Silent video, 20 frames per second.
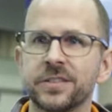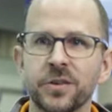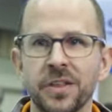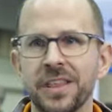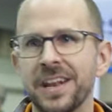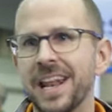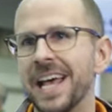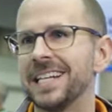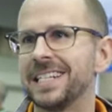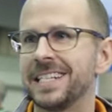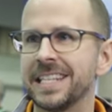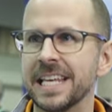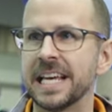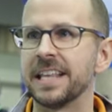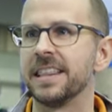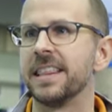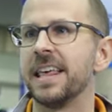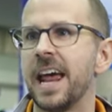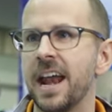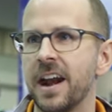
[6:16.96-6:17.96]
Sort of the nice
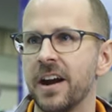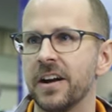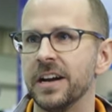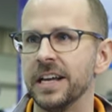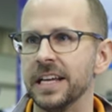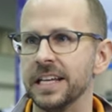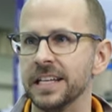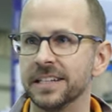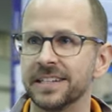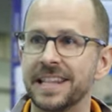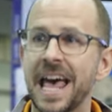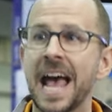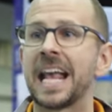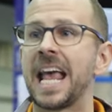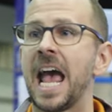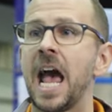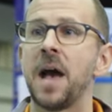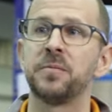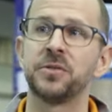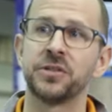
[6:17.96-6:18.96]
thing there is that
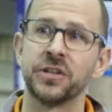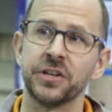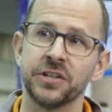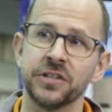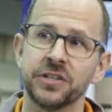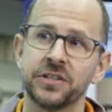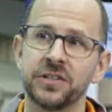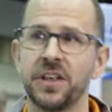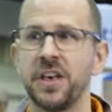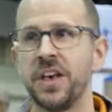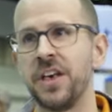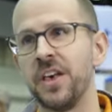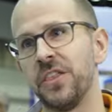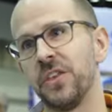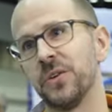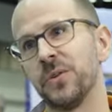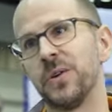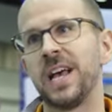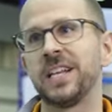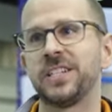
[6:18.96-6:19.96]
captures
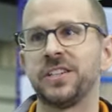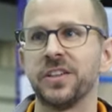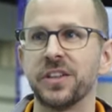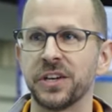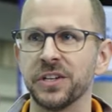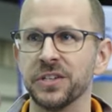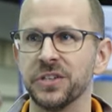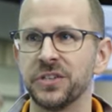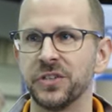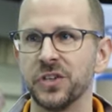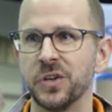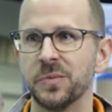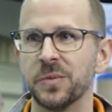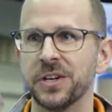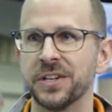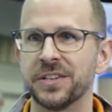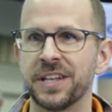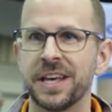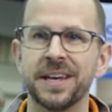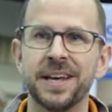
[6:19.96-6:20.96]
the rest of the
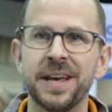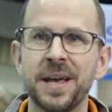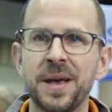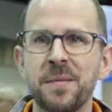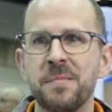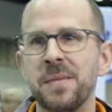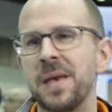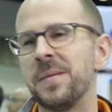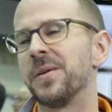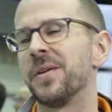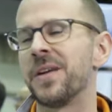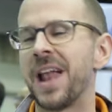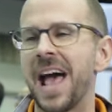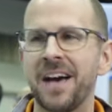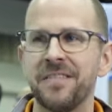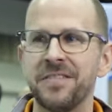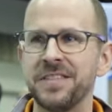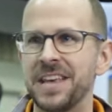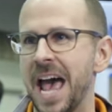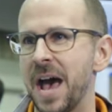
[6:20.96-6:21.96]
consumers that maybe don't
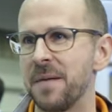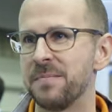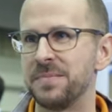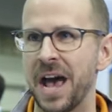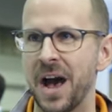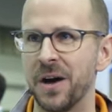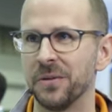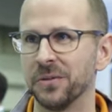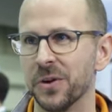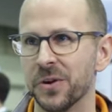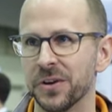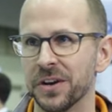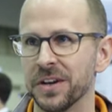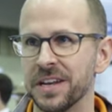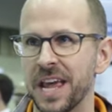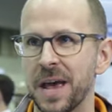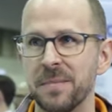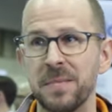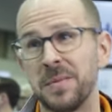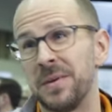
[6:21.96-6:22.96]
have the app downloaded yet.